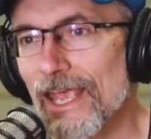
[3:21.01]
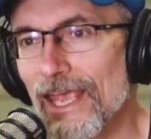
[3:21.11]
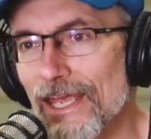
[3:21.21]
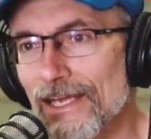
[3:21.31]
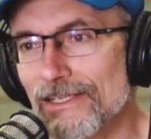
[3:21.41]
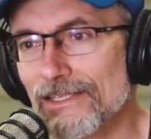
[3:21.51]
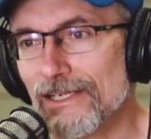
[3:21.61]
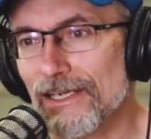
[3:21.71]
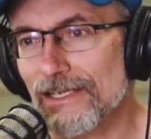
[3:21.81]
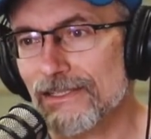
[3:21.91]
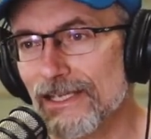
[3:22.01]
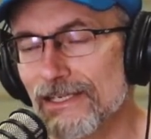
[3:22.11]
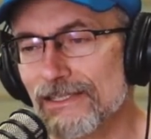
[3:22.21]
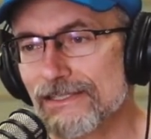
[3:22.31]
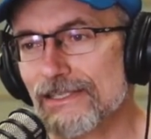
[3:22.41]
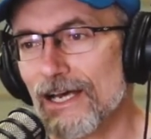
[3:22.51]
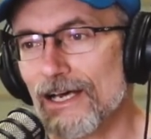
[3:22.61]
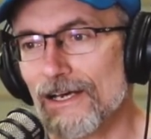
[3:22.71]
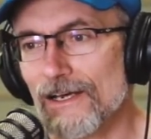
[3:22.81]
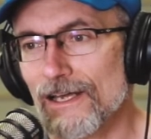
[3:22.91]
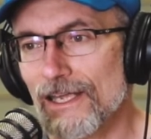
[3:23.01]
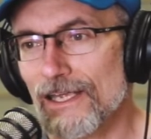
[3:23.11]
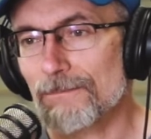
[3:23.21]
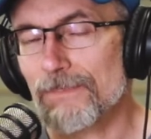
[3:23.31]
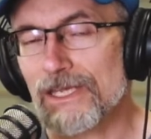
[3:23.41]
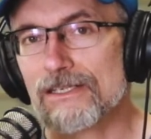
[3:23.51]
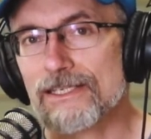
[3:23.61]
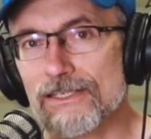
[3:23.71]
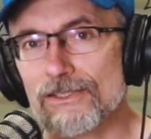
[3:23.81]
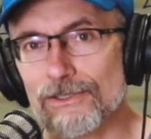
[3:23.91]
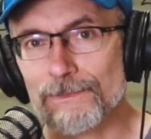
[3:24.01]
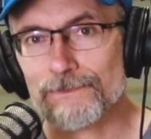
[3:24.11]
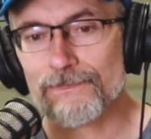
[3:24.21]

and it is uh, a big deal.